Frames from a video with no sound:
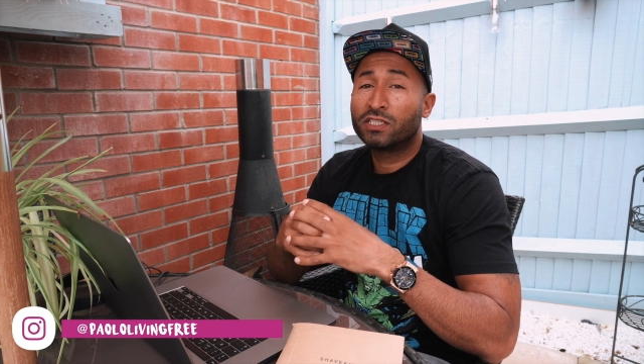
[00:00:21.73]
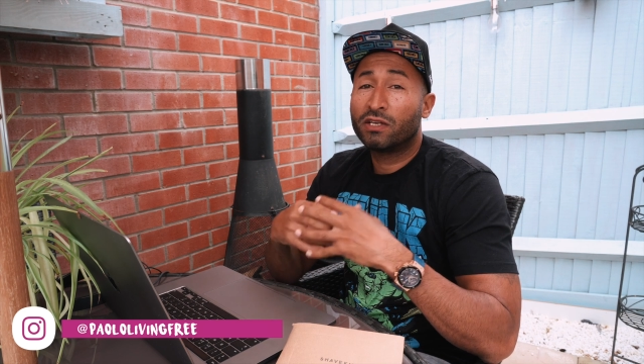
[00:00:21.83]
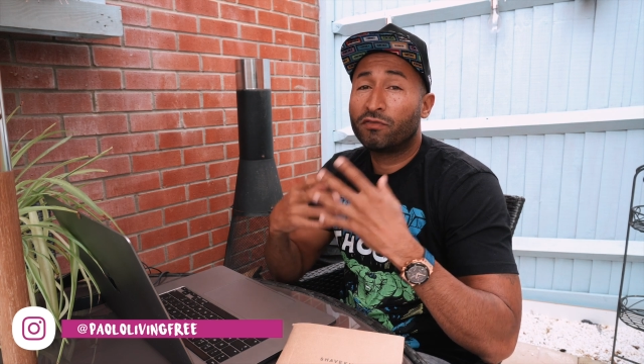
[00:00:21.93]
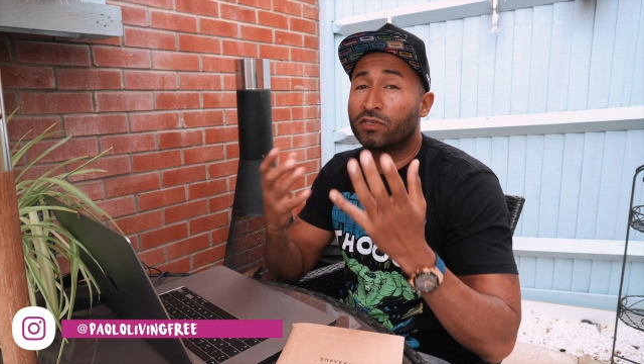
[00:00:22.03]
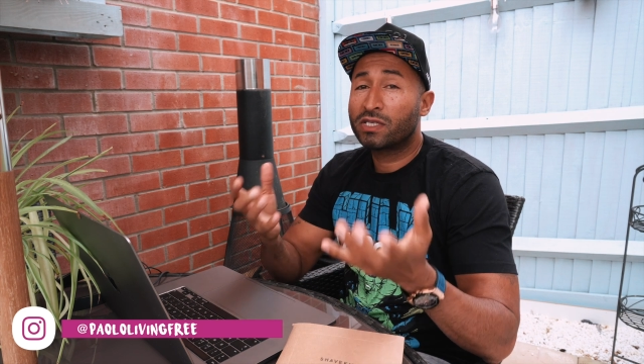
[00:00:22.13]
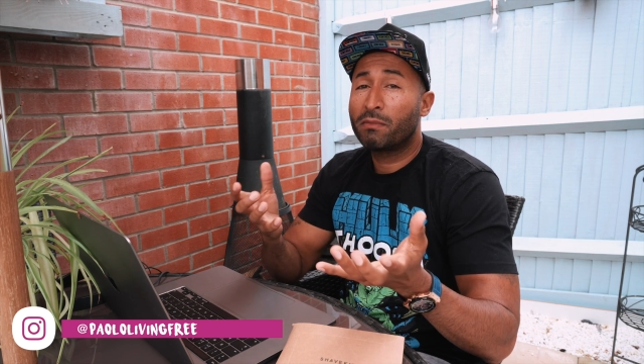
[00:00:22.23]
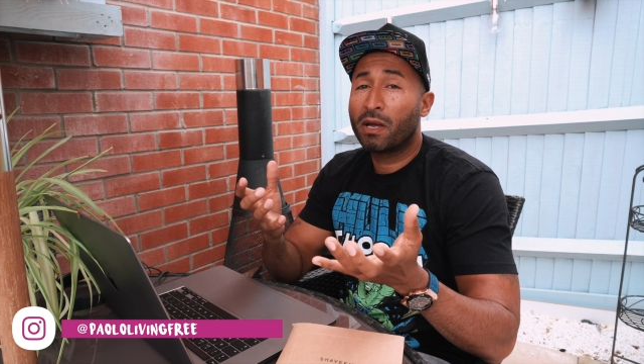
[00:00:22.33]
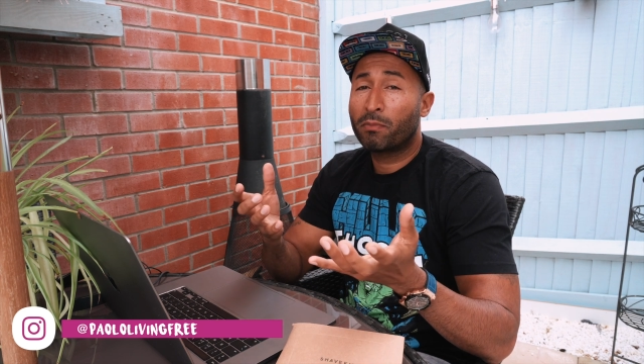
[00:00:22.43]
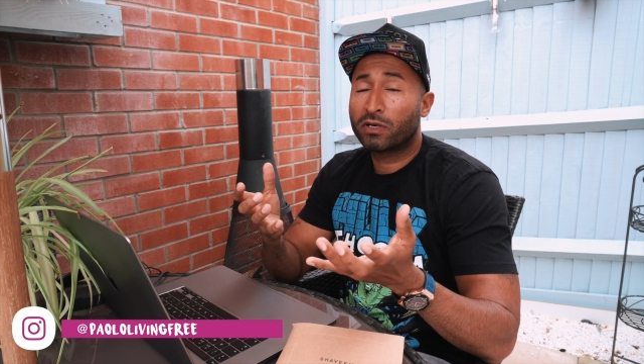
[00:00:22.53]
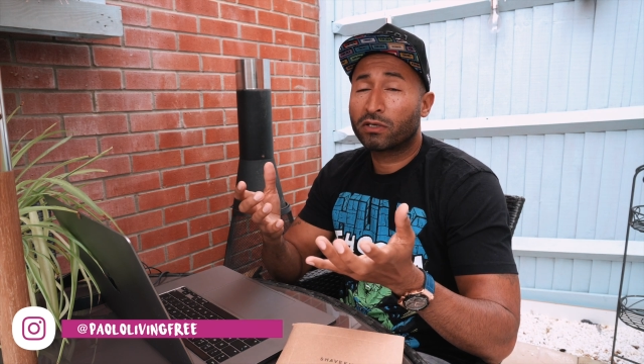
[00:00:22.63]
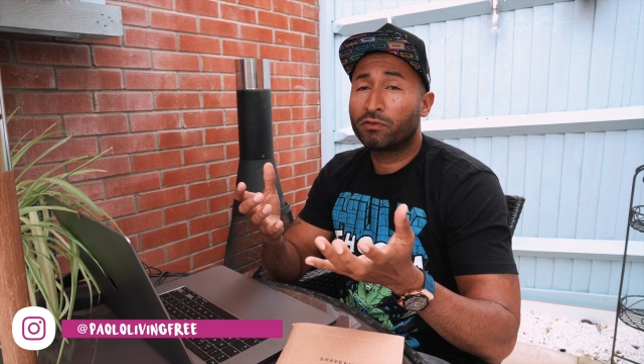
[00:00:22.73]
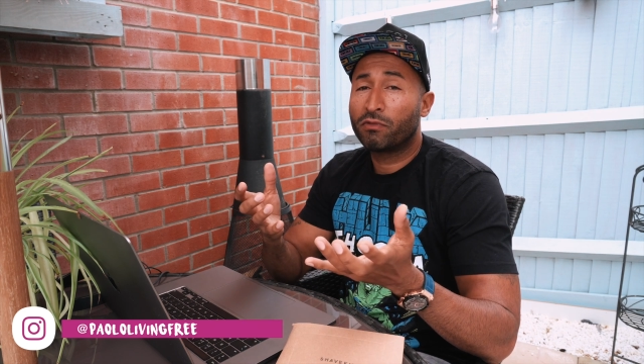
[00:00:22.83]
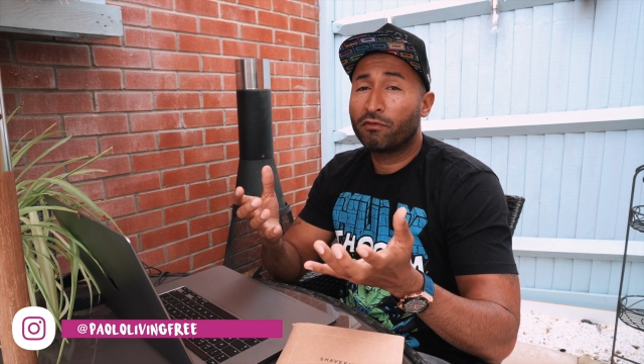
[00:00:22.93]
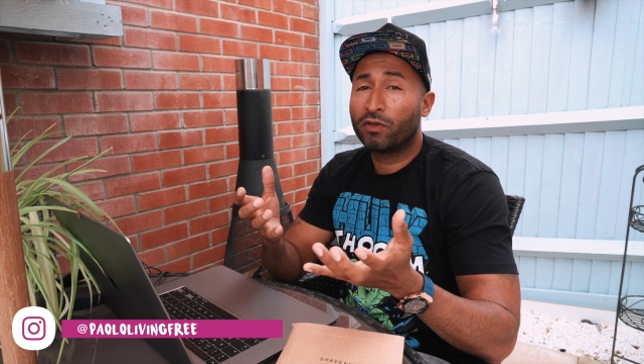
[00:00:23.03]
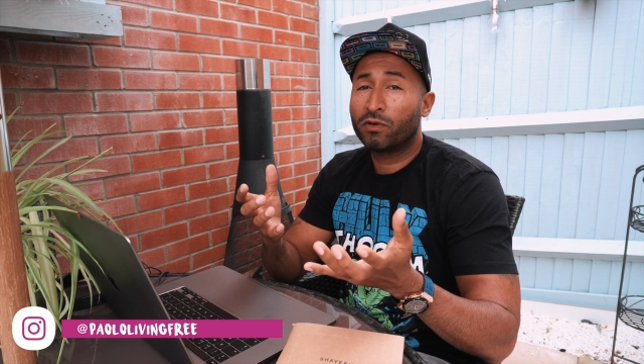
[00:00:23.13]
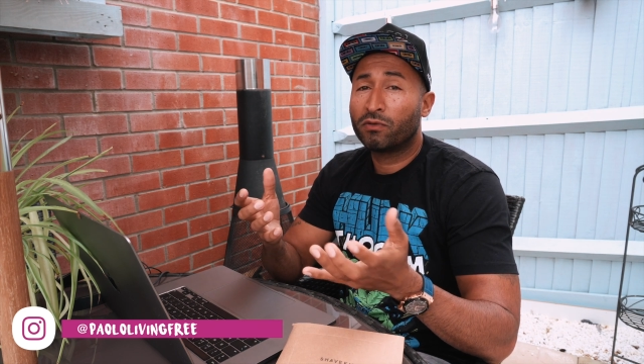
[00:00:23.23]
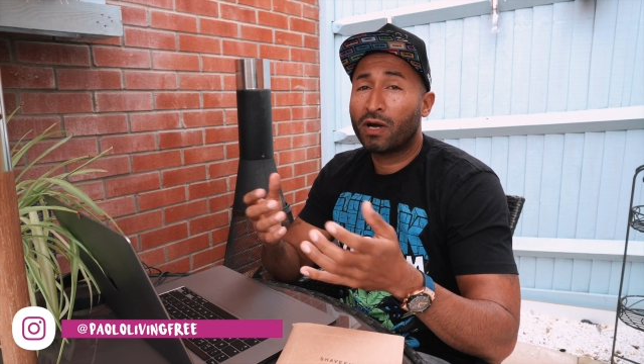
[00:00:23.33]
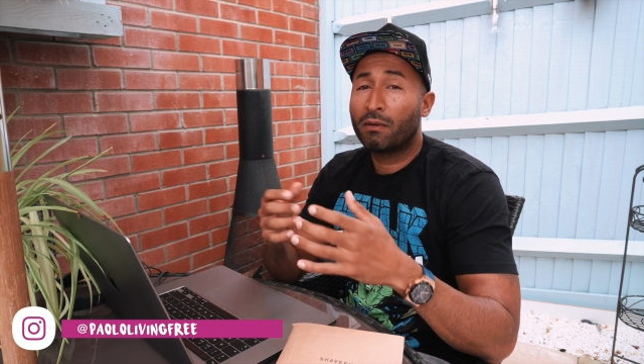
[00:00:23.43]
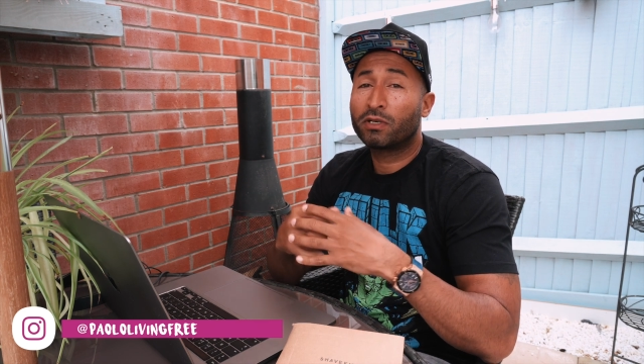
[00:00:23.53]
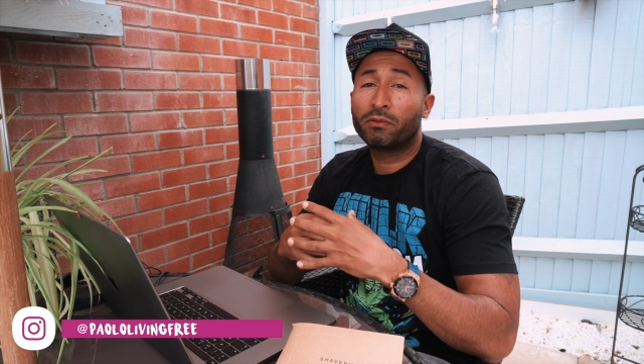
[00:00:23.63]
So if you send me a product to review,
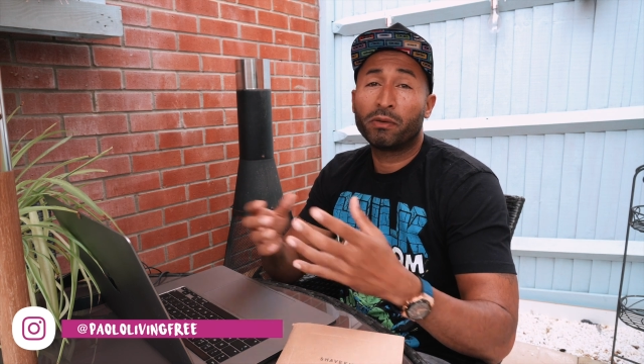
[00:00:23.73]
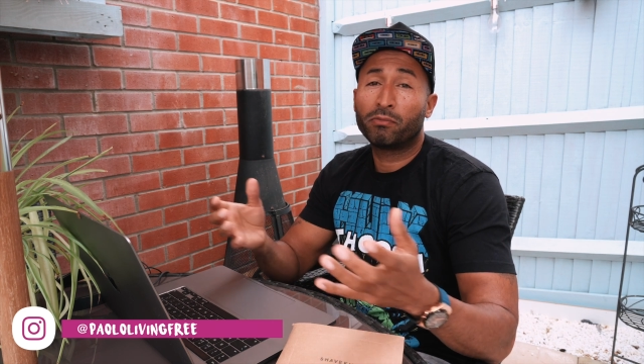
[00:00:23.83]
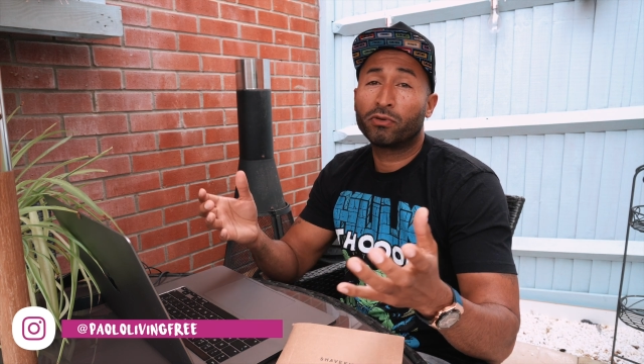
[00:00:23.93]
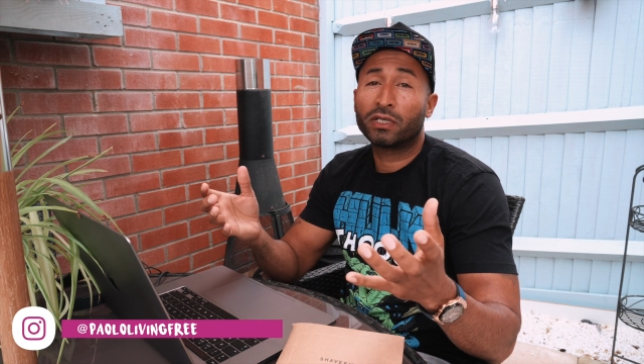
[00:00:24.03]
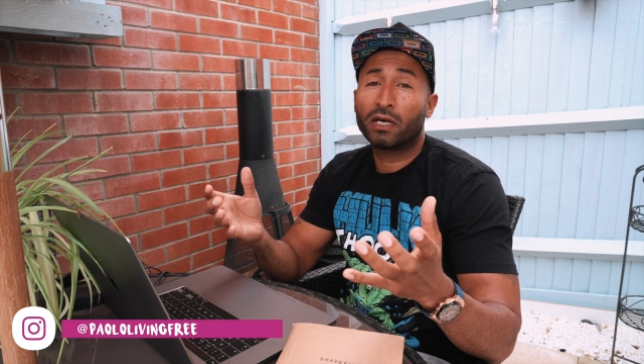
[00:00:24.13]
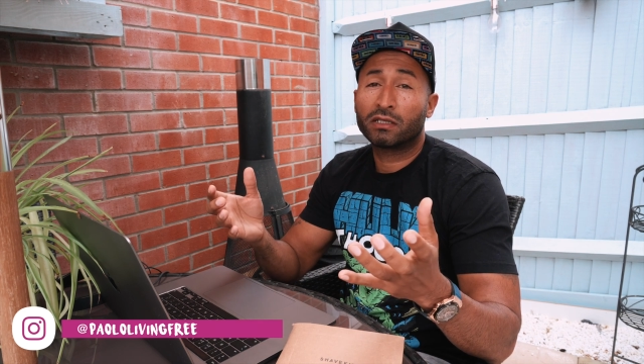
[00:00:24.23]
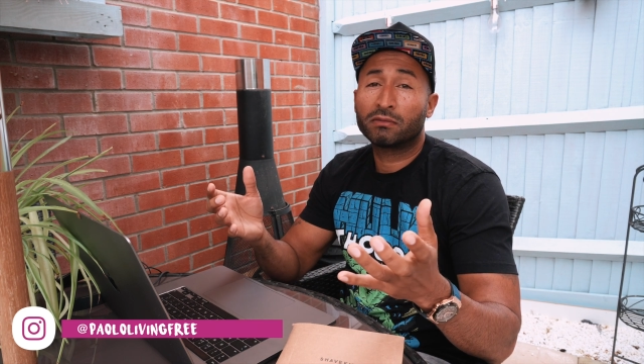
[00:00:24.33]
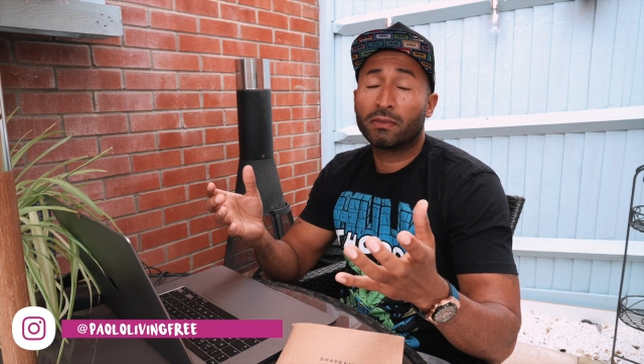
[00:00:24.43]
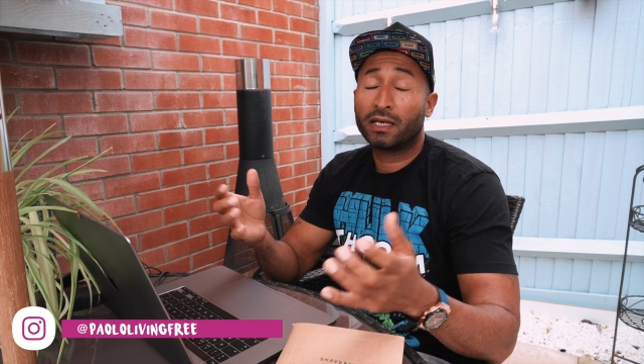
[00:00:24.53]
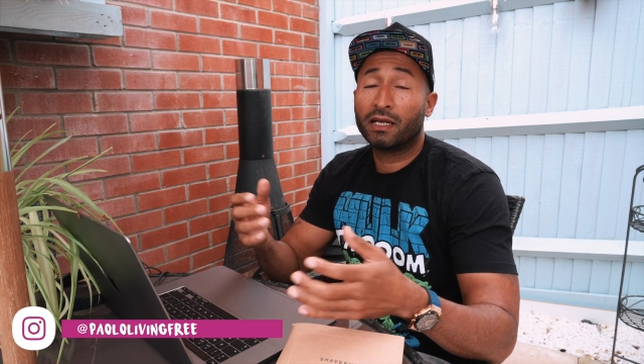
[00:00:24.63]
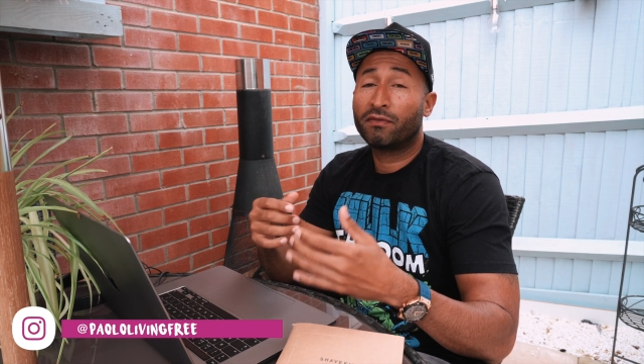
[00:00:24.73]
I'm going to be brutally honest about it.